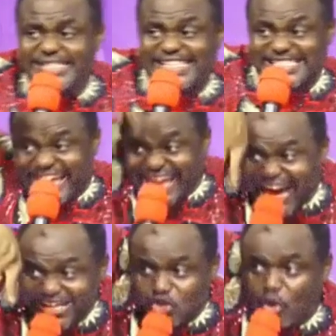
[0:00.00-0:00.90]
is
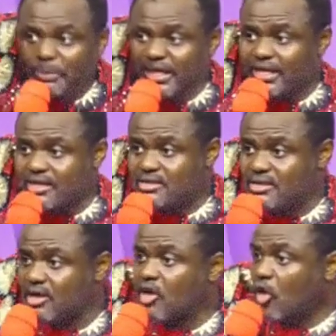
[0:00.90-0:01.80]
Christ's obedience
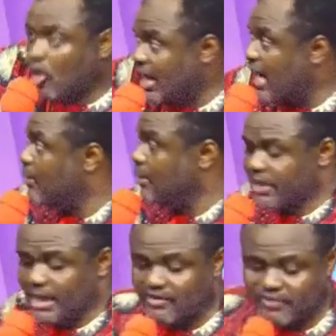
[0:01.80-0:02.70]
on our
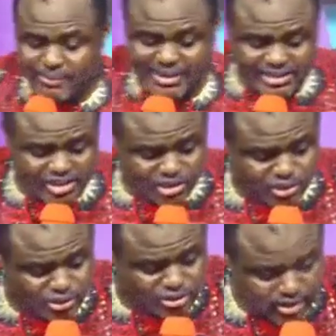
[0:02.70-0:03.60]
behalf. Am I teaching
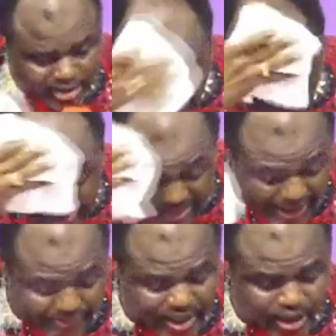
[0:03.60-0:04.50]
good? Yeah.
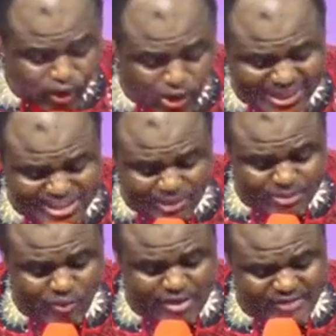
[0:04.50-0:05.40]
Romans
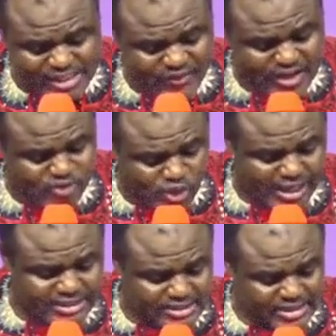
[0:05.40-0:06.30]
chapter 1 verse 5. Look
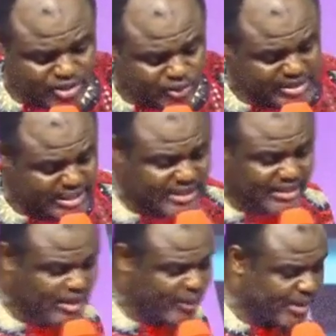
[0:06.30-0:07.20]
at it. You will see
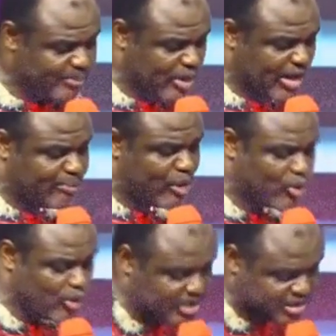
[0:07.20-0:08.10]
the way Brother Paul
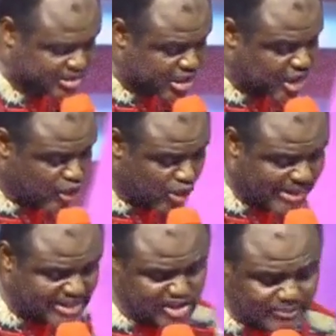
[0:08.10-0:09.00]
wrote it.
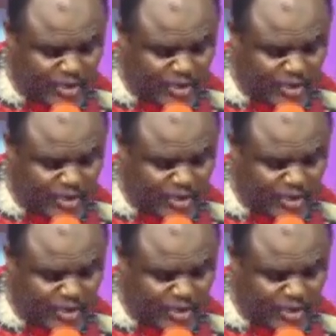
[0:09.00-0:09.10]
Romans chapter